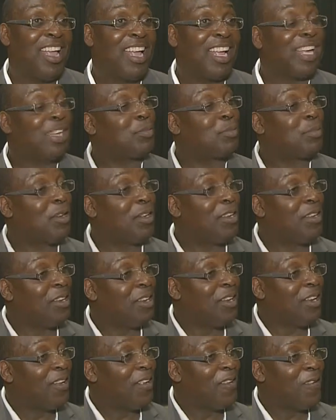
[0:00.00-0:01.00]
Some of these
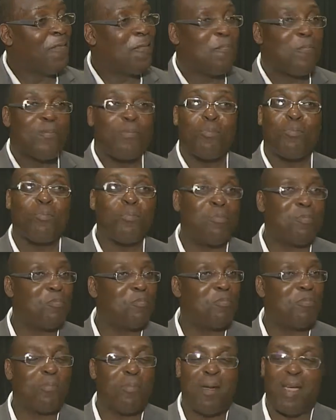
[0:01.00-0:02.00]
young people reminded you of
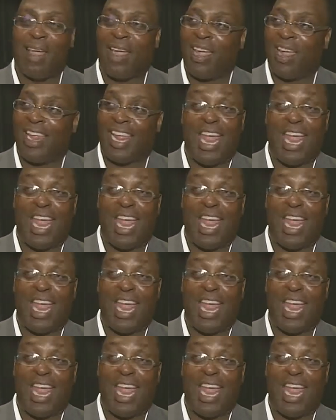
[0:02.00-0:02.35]
yourself. Man,